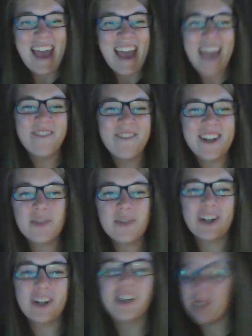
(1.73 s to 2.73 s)
Hey friends,
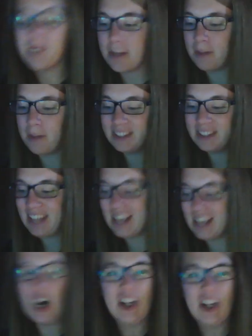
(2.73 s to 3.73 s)
we're going to read a book
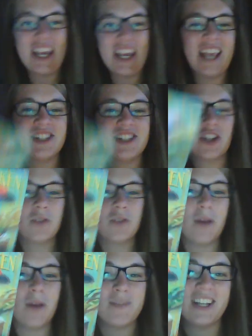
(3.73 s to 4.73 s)
today called
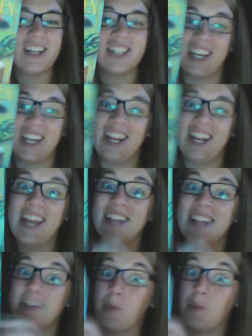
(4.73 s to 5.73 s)
Interrupting Chicken, and
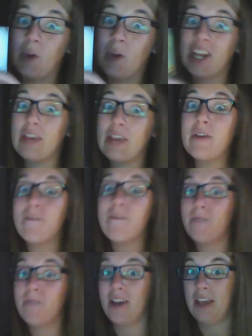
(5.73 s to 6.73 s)
it's a pretty
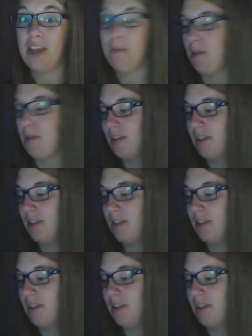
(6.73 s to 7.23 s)
funny book.